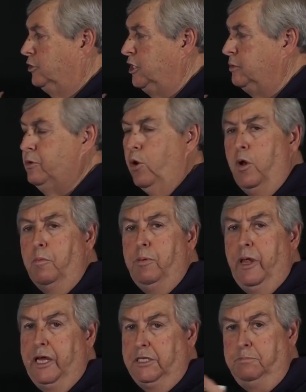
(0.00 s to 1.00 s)
Deep corner
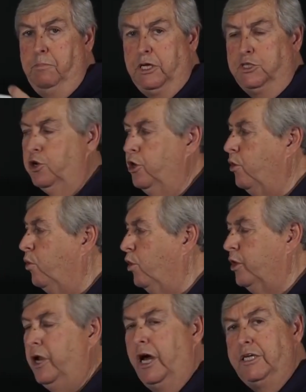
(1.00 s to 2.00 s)
plays. Make sure you're
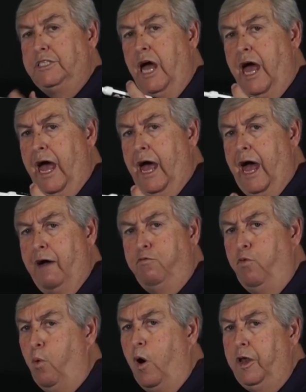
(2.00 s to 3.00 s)
organized.
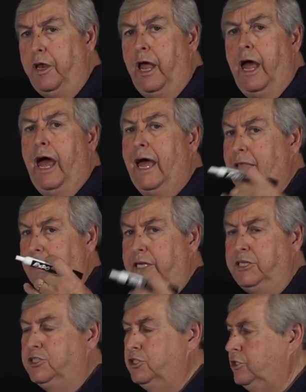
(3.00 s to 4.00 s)
Have one, at
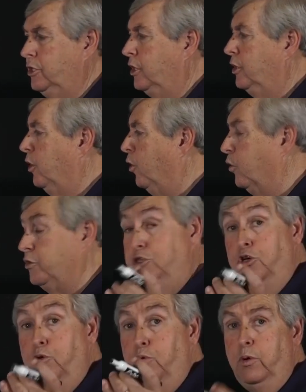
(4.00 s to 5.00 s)
least, or
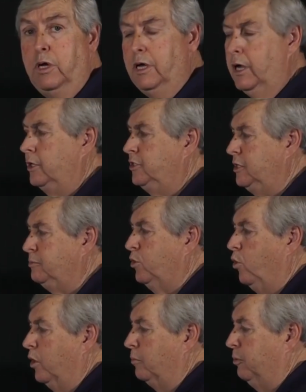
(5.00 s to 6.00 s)
two deep
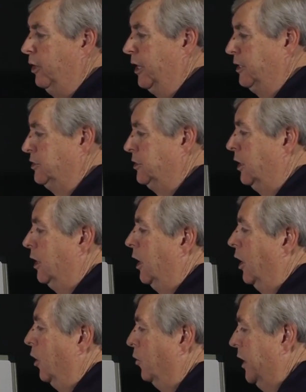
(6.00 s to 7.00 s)
corner plays.
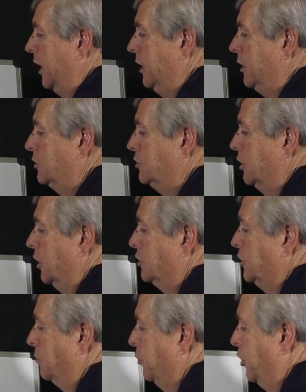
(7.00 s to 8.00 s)
Okay, here's
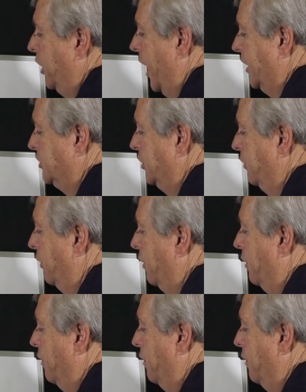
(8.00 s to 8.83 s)
some good action.